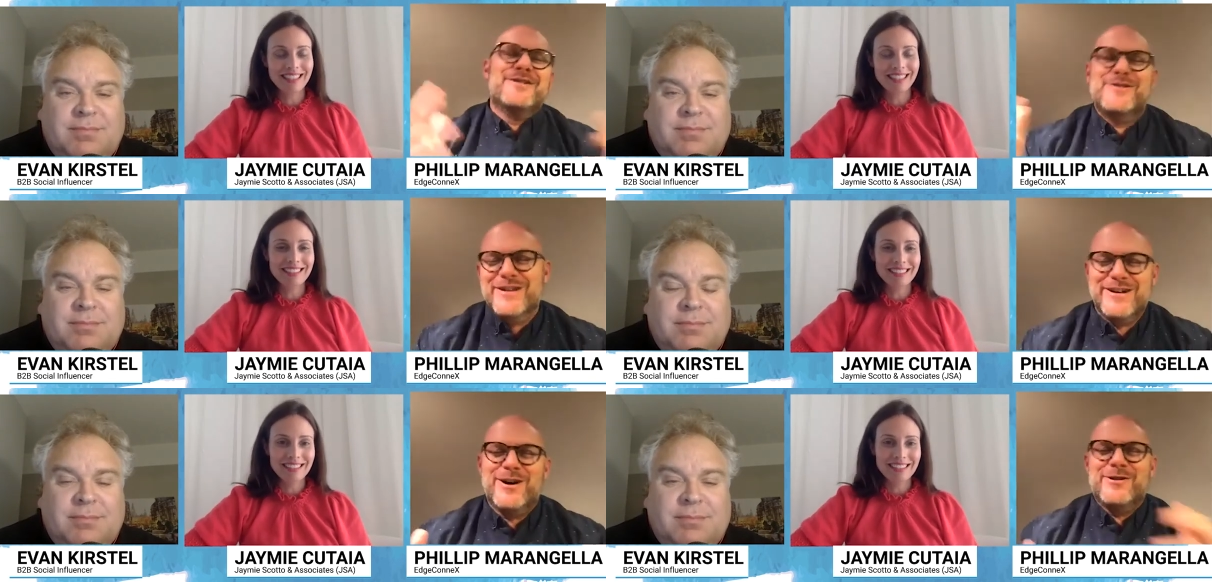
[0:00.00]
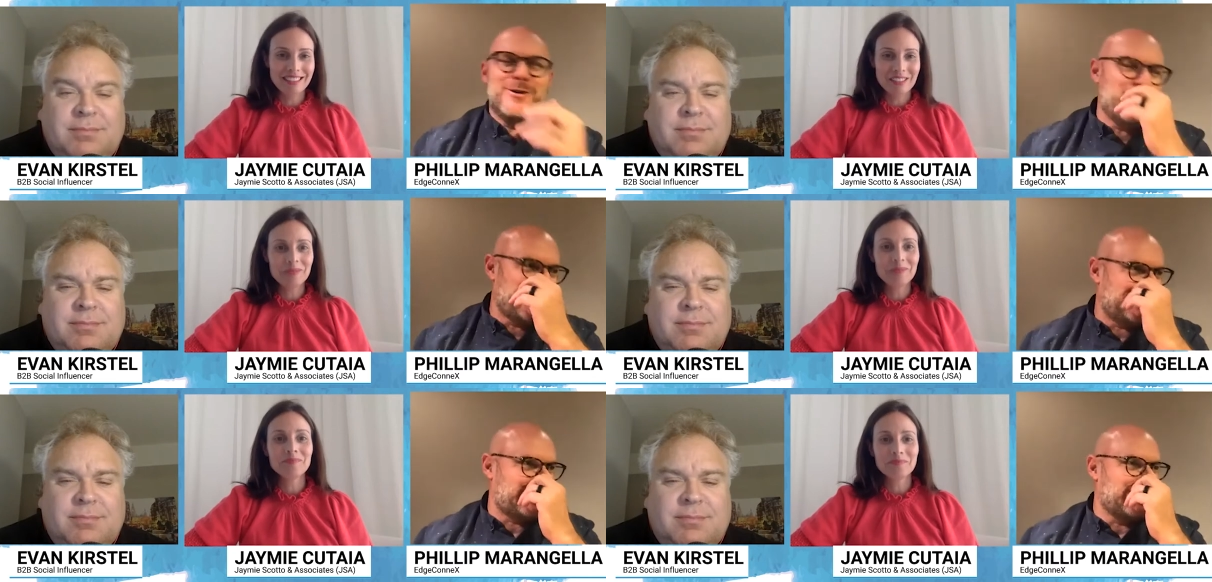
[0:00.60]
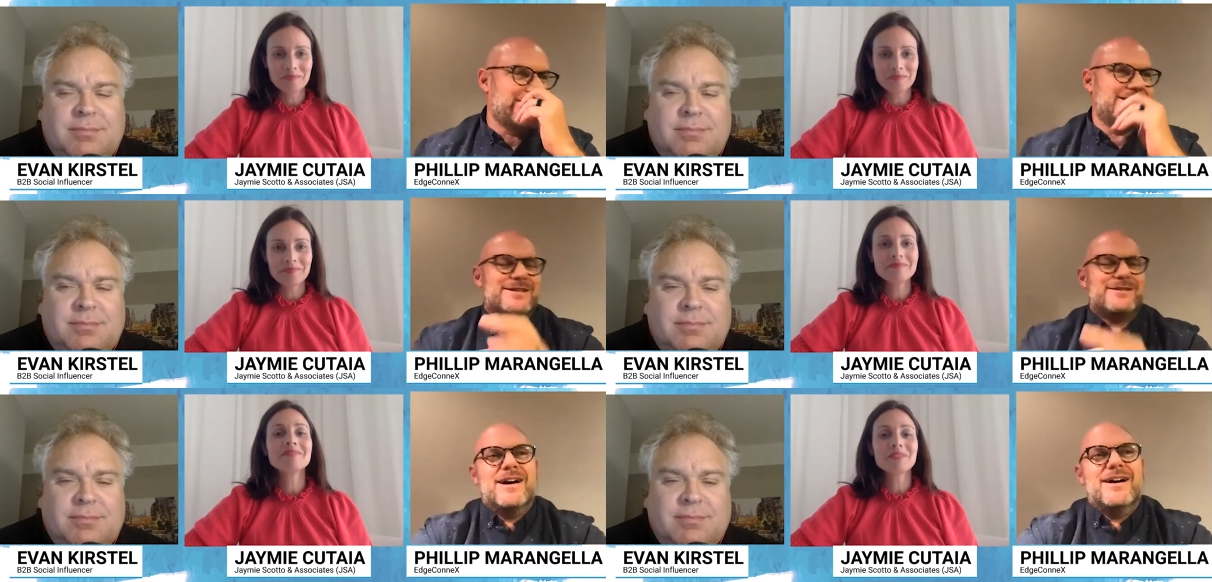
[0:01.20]
Speaker 1: You hear all the horror stories
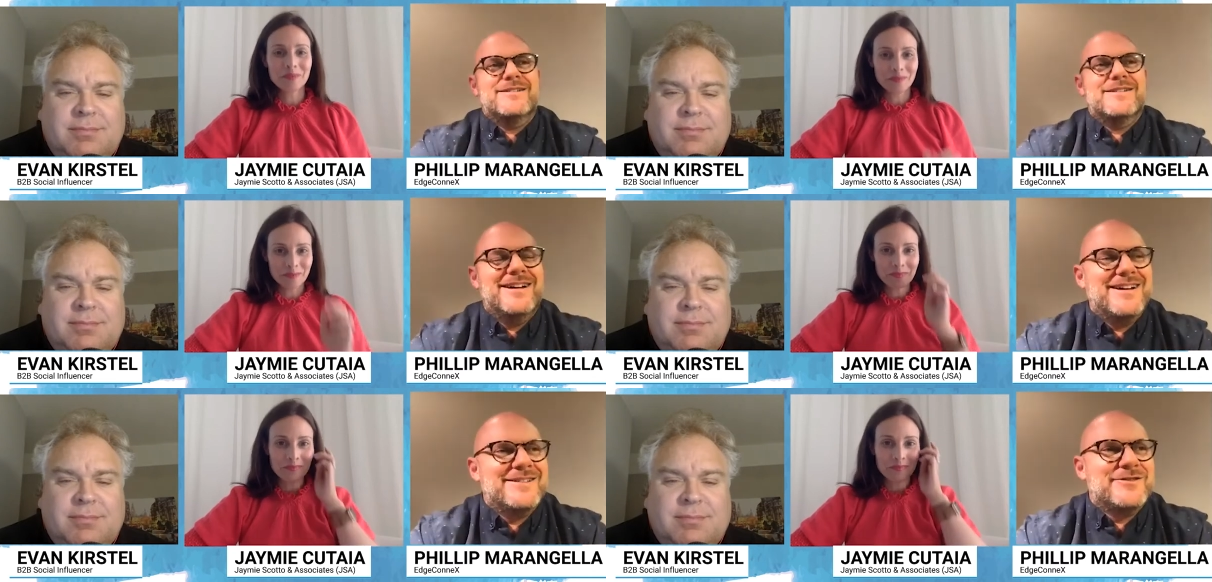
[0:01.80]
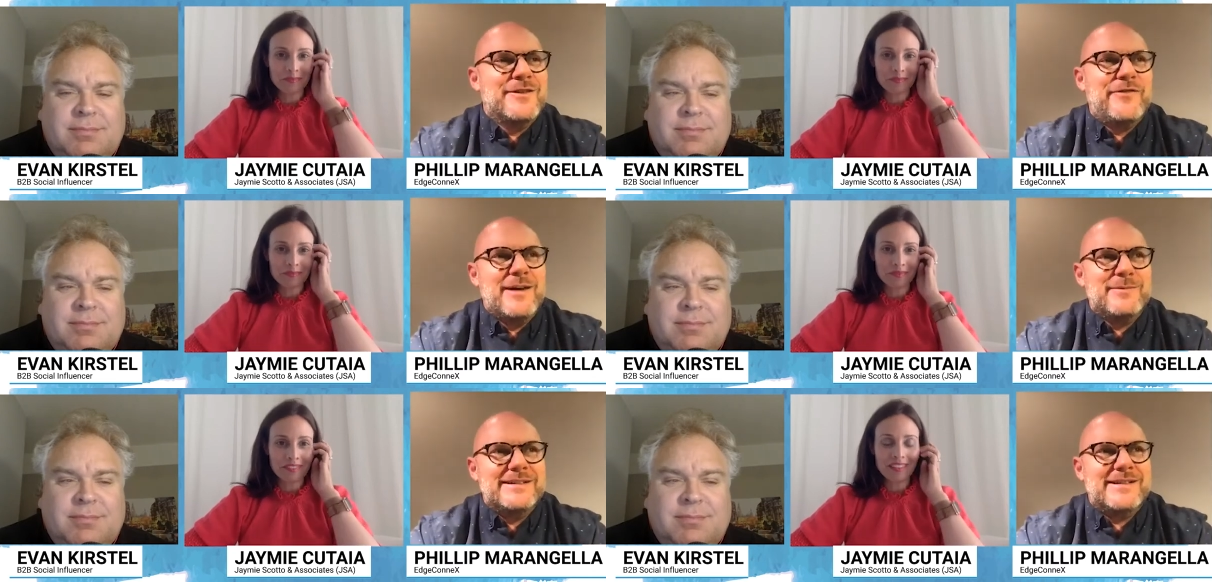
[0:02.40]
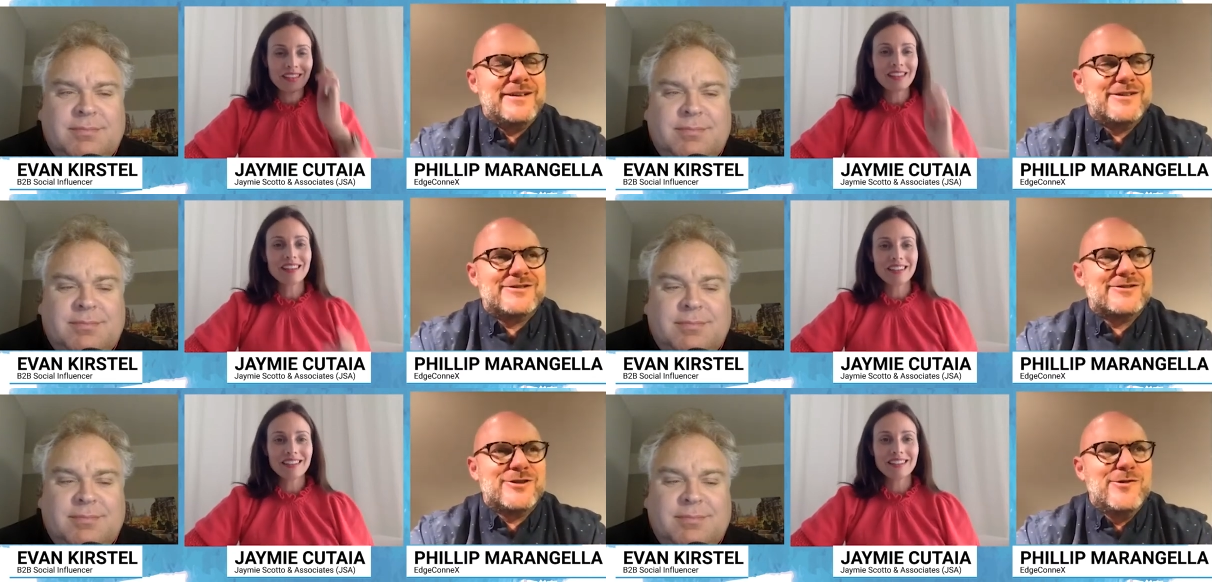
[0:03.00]
around the family
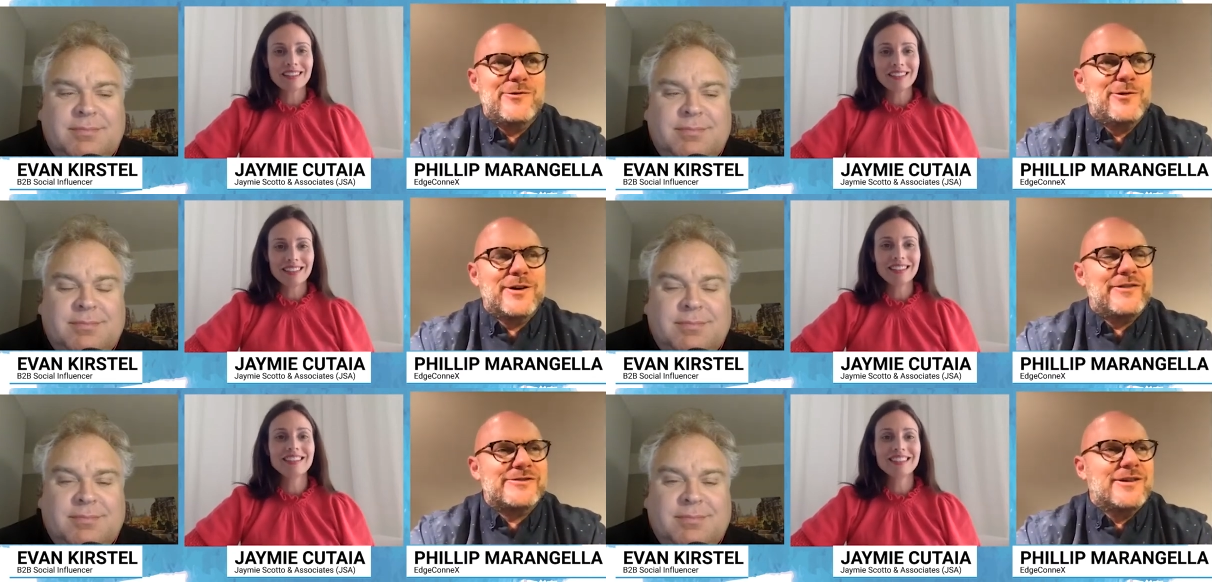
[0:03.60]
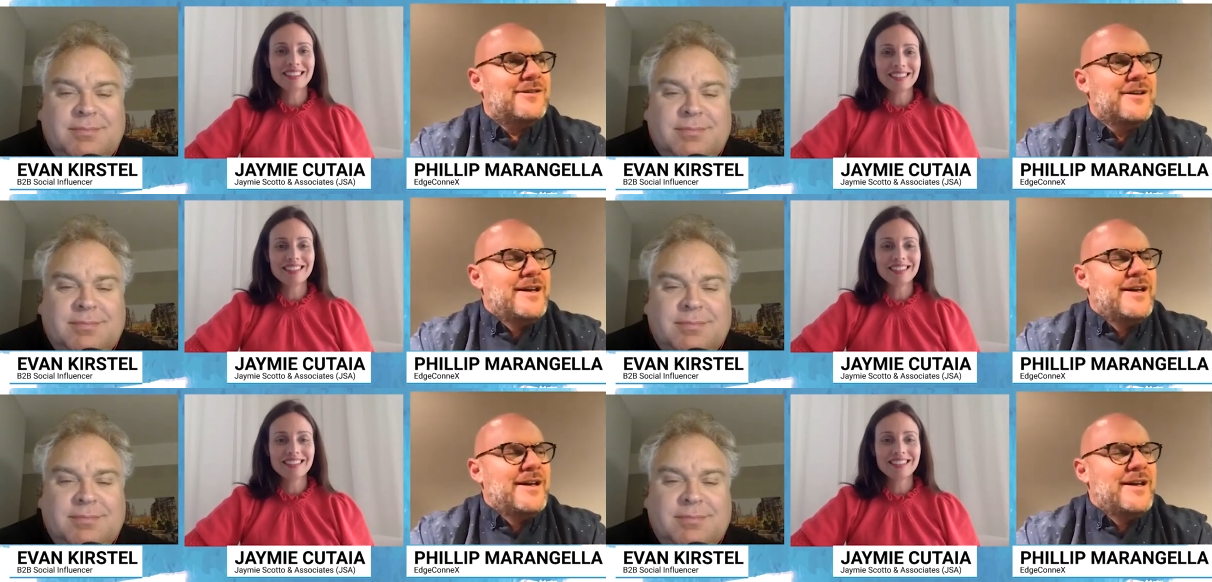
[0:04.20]
dinners and so forth. So